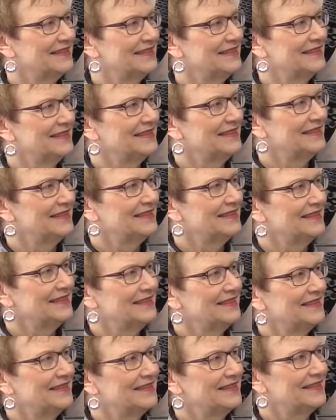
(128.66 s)

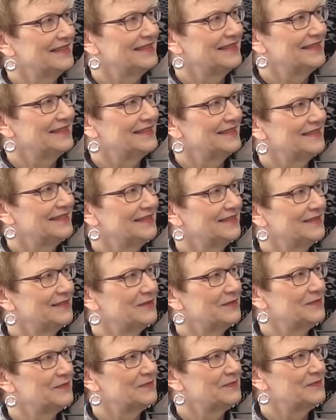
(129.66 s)

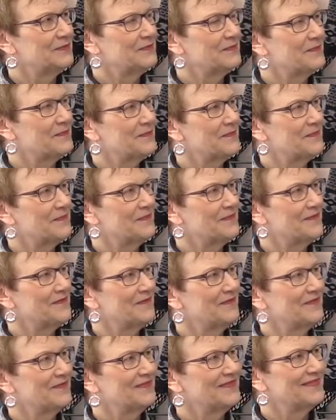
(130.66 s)

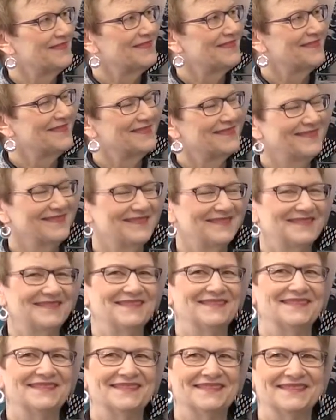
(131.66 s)

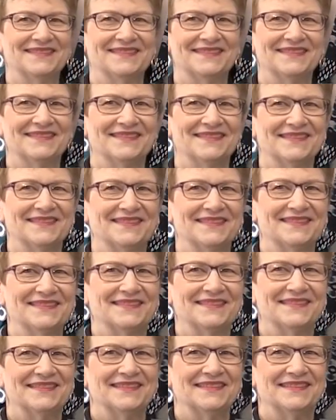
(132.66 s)

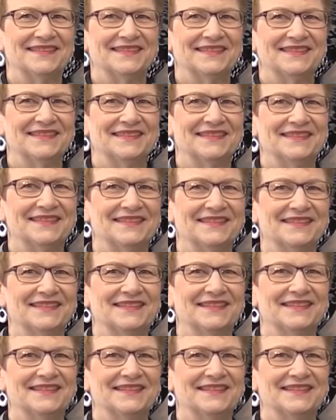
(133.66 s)
(not speaking)